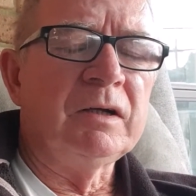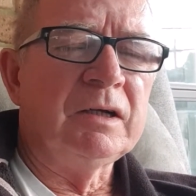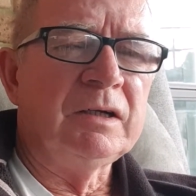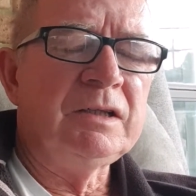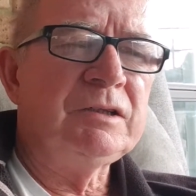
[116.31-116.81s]

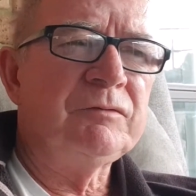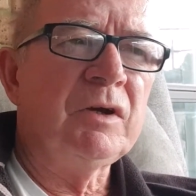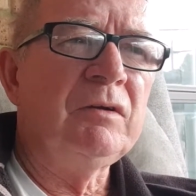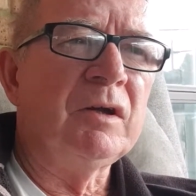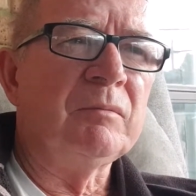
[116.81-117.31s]
And this
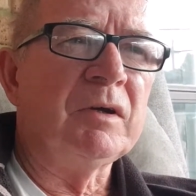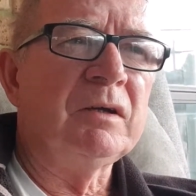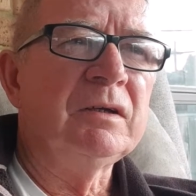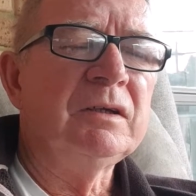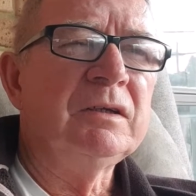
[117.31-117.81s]
phone number,
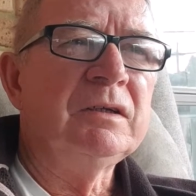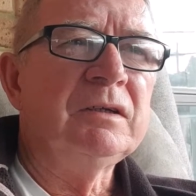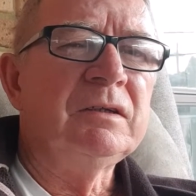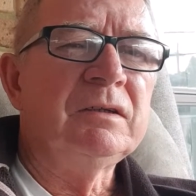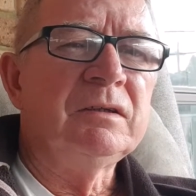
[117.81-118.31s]

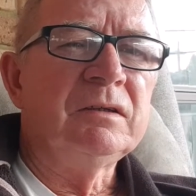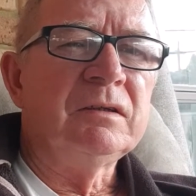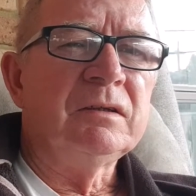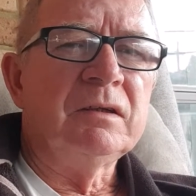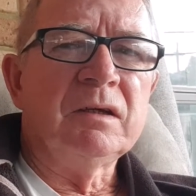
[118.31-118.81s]

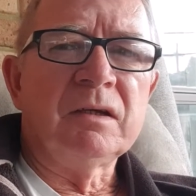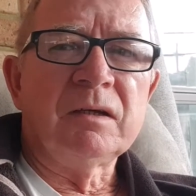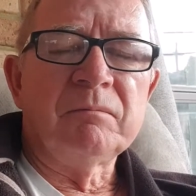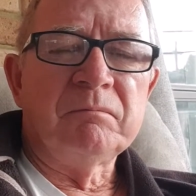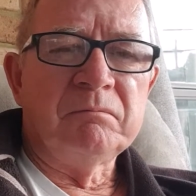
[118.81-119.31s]

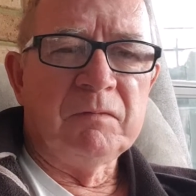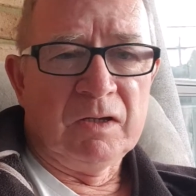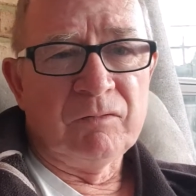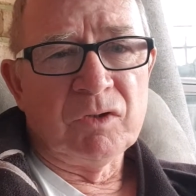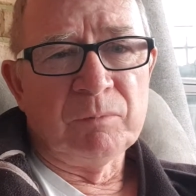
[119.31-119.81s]
and
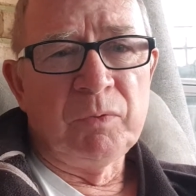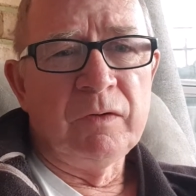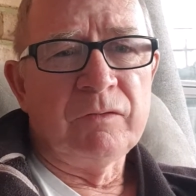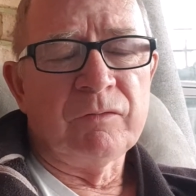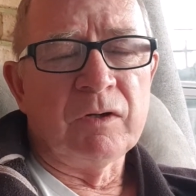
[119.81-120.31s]
I've got a
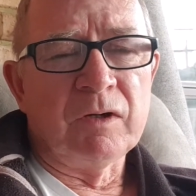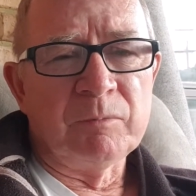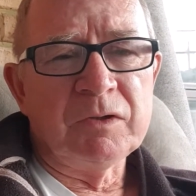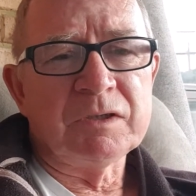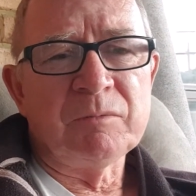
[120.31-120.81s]
Perth phone number
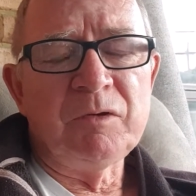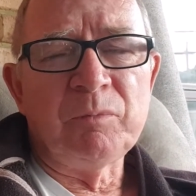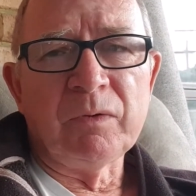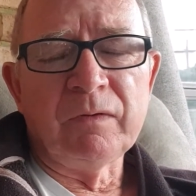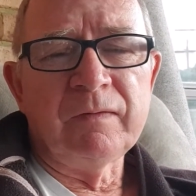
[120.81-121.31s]
because I'm in
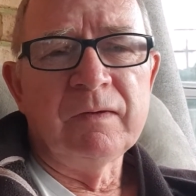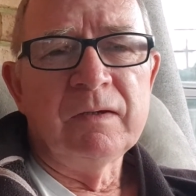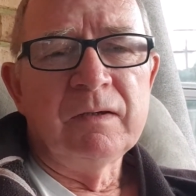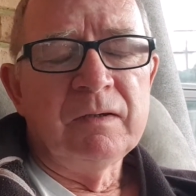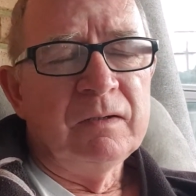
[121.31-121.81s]
Perth,
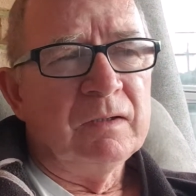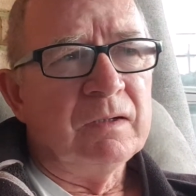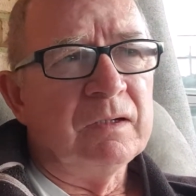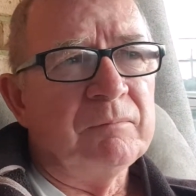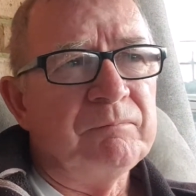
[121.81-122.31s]

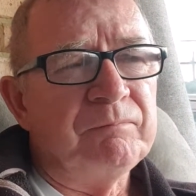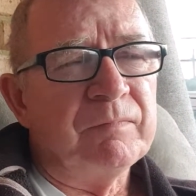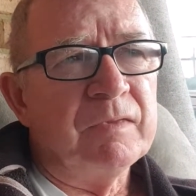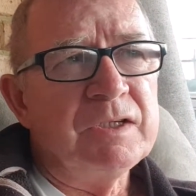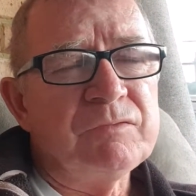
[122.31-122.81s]
this